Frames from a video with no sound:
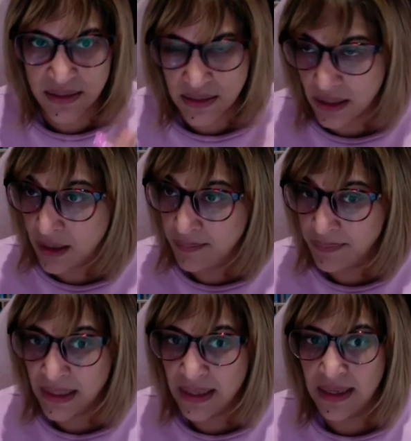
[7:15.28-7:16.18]
term
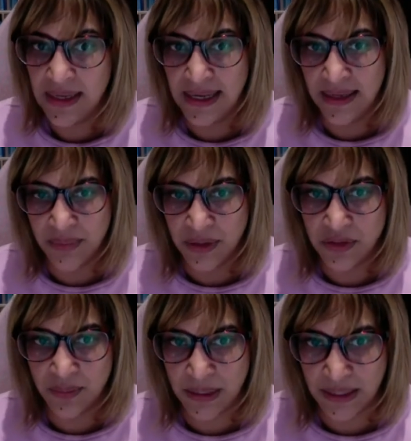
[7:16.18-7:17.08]
and
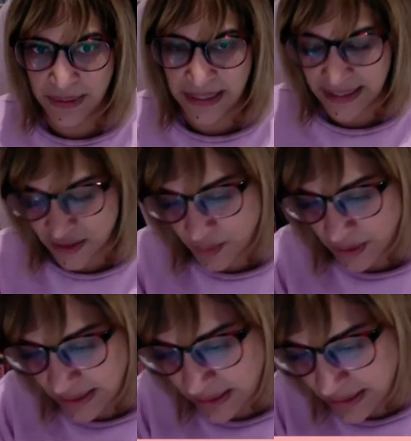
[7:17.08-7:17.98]
multiply it by x, y,